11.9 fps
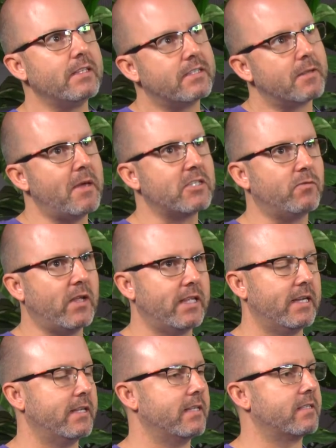Dementia
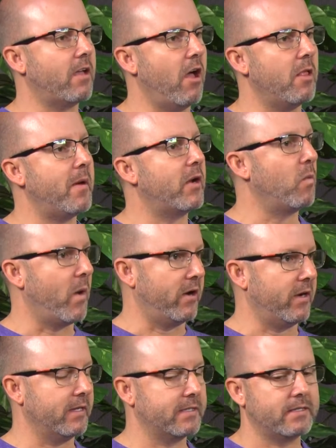Friendly is all about
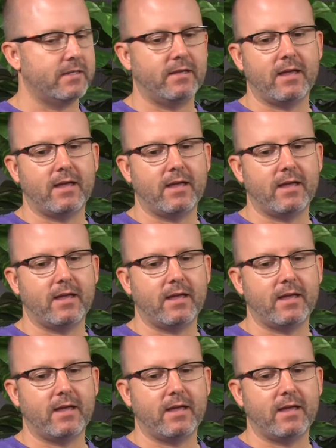awareness.